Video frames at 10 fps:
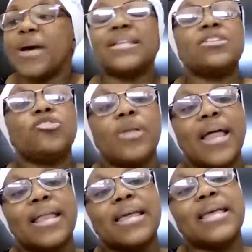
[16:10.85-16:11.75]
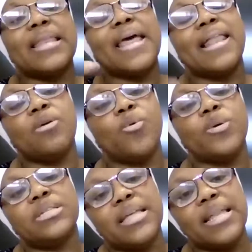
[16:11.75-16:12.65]
particularly in a
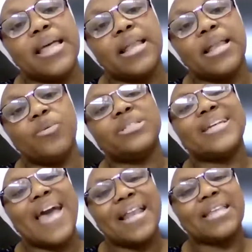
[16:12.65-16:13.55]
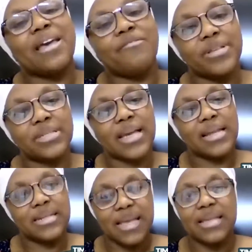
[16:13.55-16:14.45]
linguistically diverse
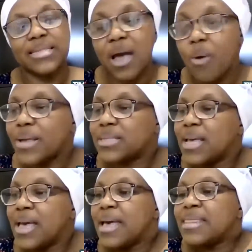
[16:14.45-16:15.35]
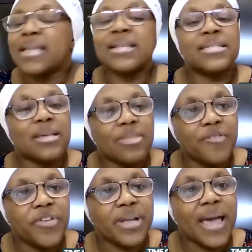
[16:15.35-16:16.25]
country as ours, that is South
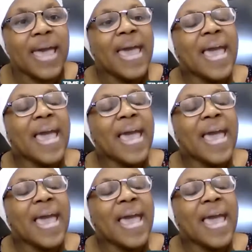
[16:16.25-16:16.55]
Africa.